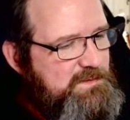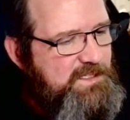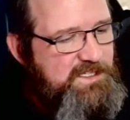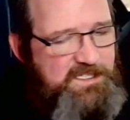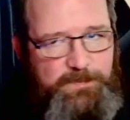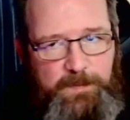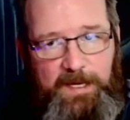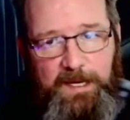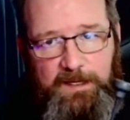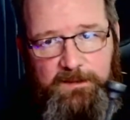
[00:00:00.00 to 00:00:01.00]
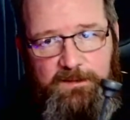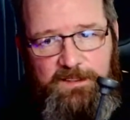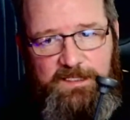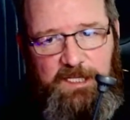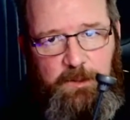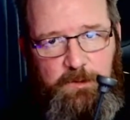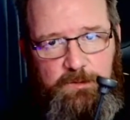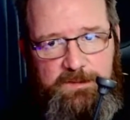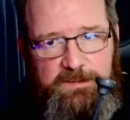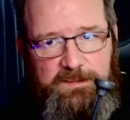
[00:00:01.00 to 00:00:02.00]
this is big. This is
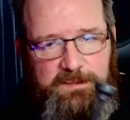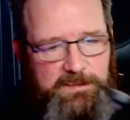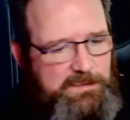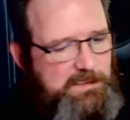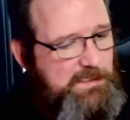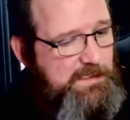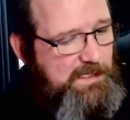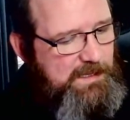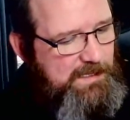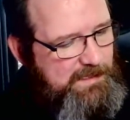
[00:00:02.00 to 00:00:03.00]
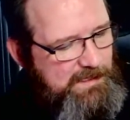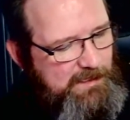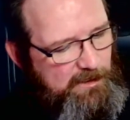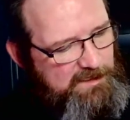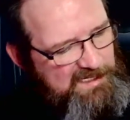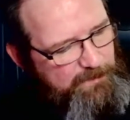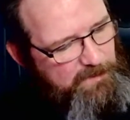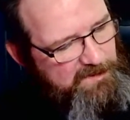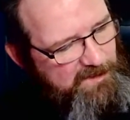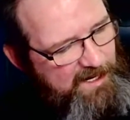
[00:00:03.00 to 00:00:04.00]
huge. It's hard to keep
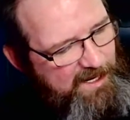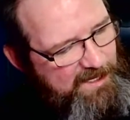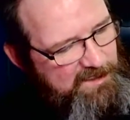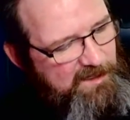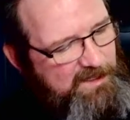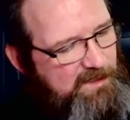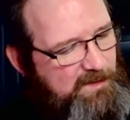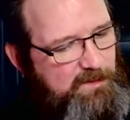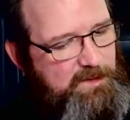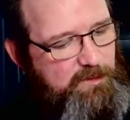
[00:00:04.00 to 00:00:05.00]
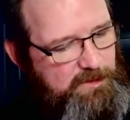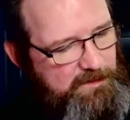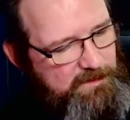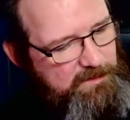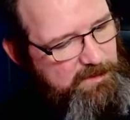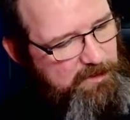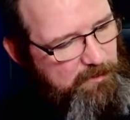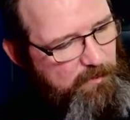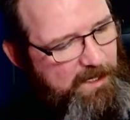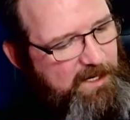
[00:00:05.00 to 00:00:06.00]
on your head. You
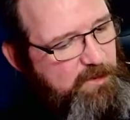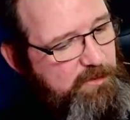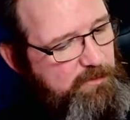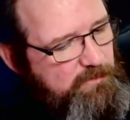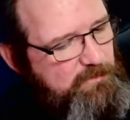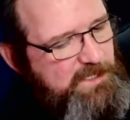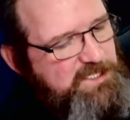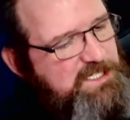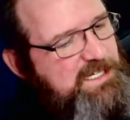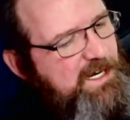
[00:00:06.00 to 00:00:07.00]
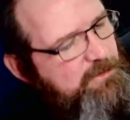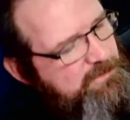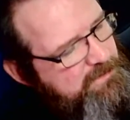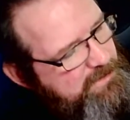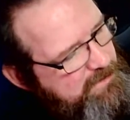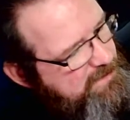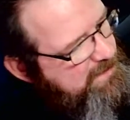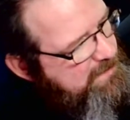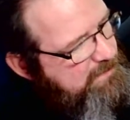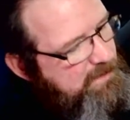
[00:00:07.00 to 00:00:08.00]
can wrench it down. There's
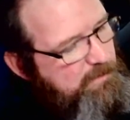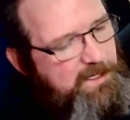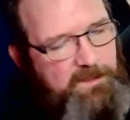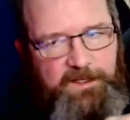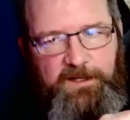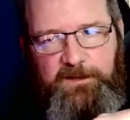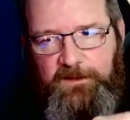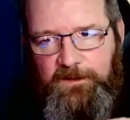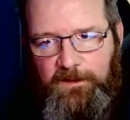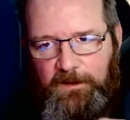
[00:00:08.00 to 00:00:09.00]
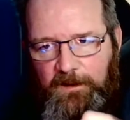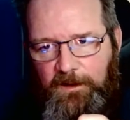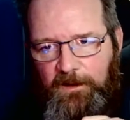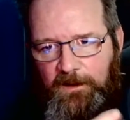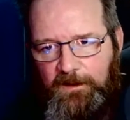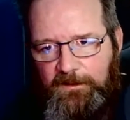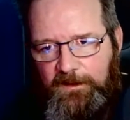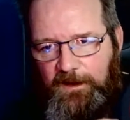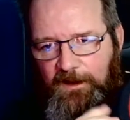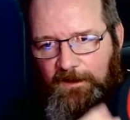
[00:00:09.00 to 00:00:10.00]
a wheel here to
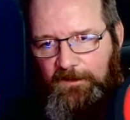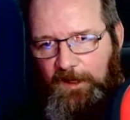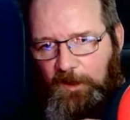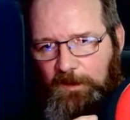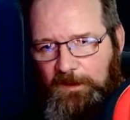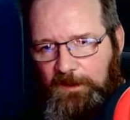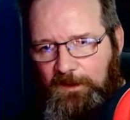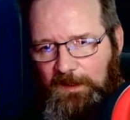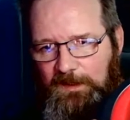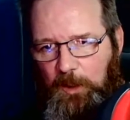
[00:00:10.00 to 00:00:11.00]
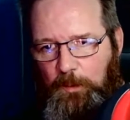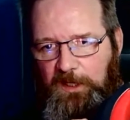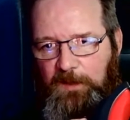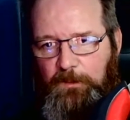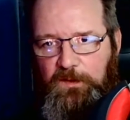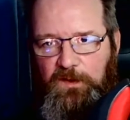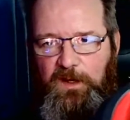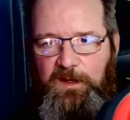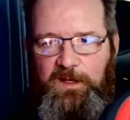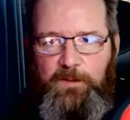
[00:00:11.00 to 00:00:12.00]
kind of open it up and put it
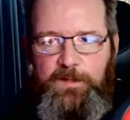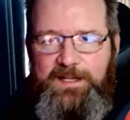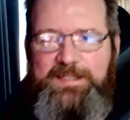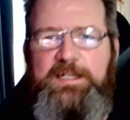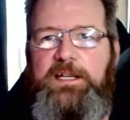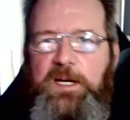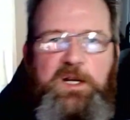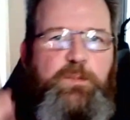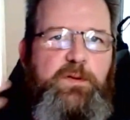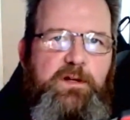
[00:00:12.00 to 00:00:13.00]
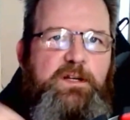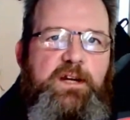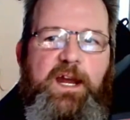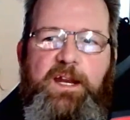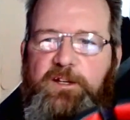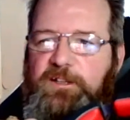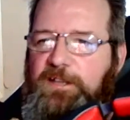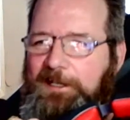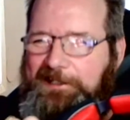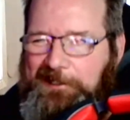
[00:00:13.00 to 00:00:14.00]
on. But you're sitting here, you put it on your head, and you're just like,